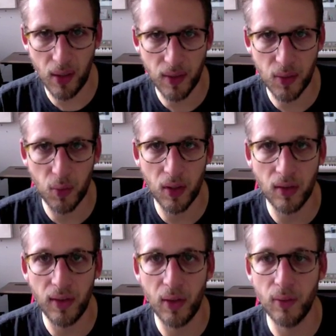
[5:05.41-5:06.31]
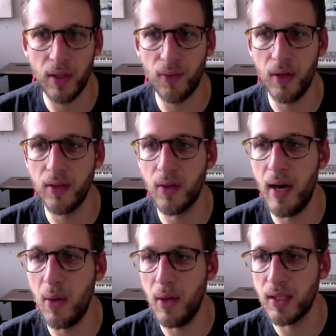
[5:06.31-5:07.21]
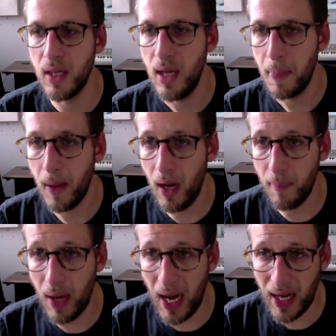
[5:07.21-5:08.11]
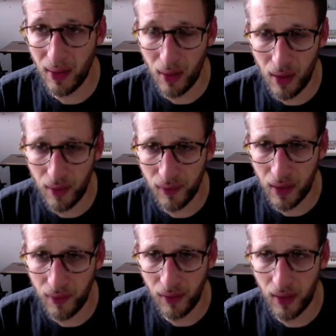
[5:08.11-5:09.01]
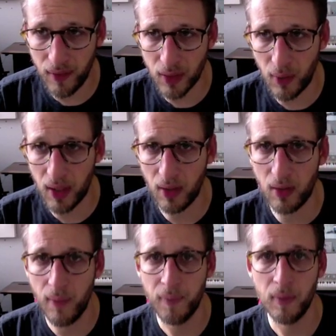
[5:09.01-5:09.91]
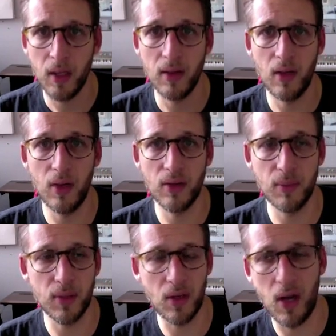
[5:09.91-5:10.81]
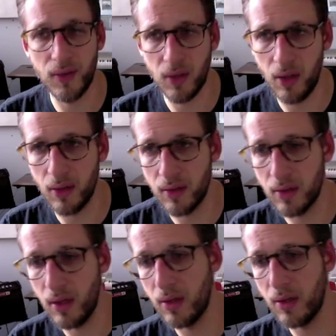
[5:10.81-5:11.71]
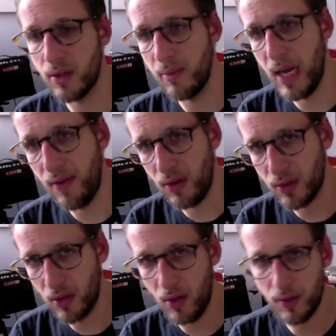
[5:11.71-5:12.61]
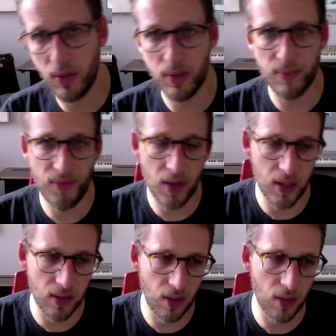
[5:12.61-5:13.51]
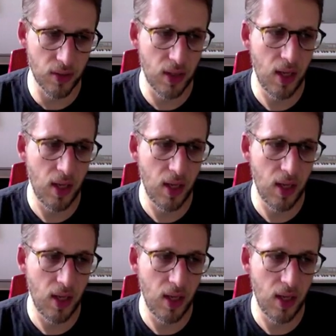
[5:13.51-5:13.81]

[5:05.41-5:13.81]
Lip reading: They just were a little different. So anyways, I love this record. There's some soft songs. There's some heavier songs. There's some funky songs.